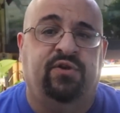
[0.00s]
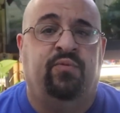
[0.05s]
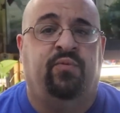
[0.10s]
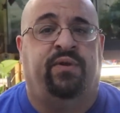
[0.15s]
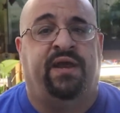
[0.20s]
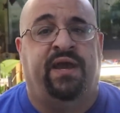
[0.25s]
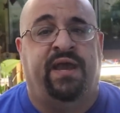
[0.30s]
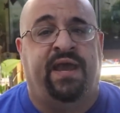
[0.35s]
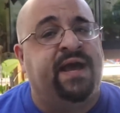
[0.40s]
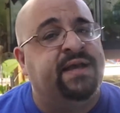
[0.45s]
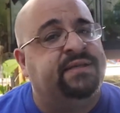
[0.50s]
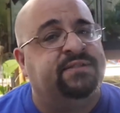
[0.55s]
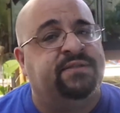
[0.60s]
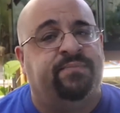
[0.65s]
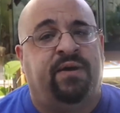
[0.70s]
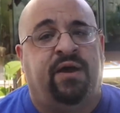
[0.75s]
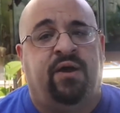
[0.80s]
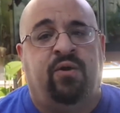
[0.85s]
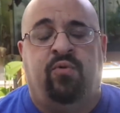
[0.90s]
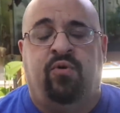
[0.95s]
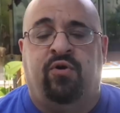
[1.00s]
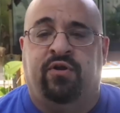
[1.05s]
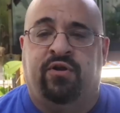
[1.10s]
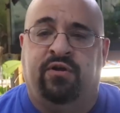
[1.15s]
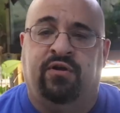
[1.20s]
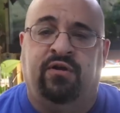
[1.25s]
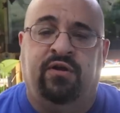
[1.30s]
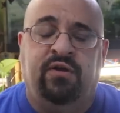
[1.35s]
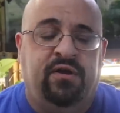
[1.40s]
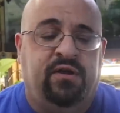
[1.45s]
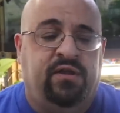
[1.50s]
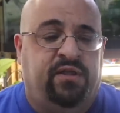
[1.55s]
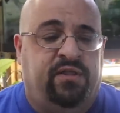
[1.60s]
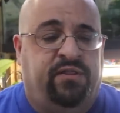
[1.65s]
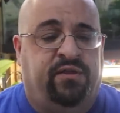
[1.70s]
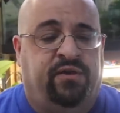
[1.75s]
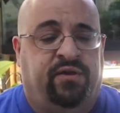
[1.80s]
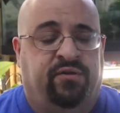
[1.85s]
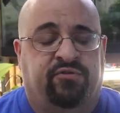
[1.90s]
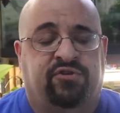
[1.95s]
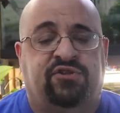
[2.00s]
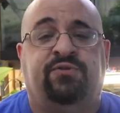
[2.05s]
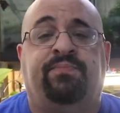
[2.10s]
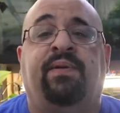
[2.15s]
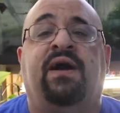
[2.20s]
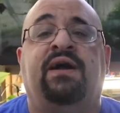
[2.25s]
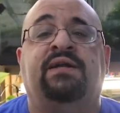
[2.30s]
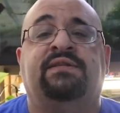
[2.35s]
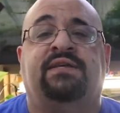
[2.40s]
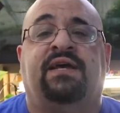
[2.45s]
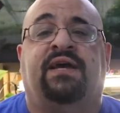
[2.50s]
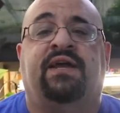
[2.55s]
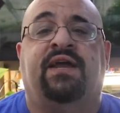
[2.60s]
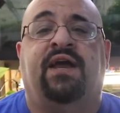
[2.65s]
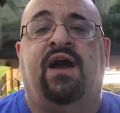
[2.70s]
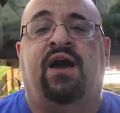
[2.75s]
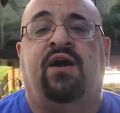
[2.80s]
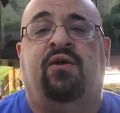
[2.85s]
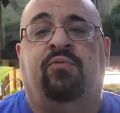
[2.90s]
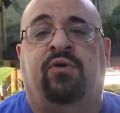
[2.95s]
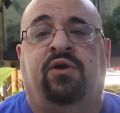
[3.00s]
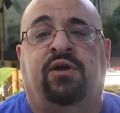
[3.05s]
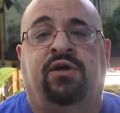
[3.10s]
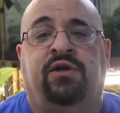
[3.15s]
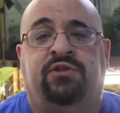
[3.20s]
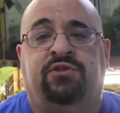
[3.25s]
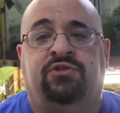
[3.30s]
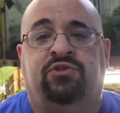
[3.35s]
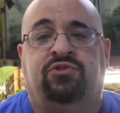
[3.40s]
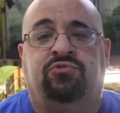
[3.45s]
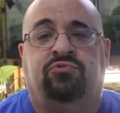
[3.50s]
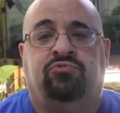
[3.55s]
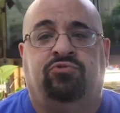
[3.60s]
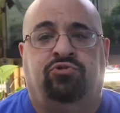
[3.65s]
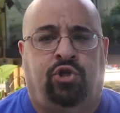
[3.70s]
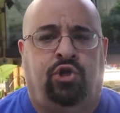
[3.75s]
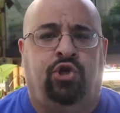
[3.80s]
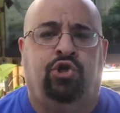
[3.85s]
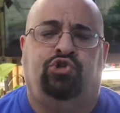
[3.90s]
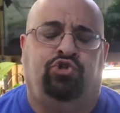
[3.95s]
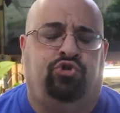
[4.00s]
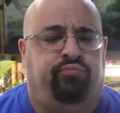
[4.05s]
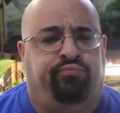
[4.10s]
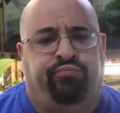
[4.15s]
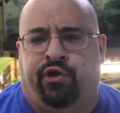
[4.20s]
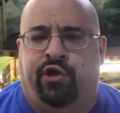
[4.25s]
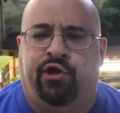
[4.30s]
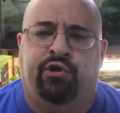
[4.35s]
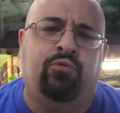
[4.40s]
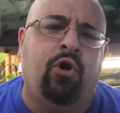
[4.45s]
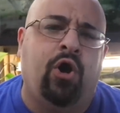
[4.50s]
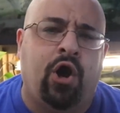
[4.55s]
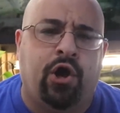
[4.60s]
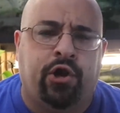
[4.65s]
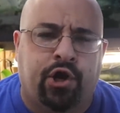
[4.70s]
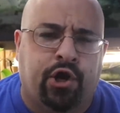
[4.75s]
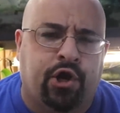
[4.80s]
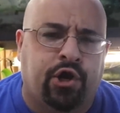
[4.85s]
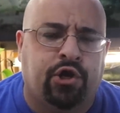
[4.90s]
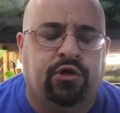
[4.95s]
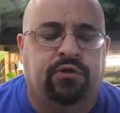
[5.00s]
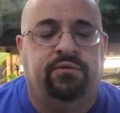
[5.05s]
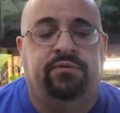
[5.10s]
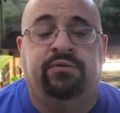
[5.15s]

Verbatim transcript: When I asked about water, the response I got was, didn't you bring water?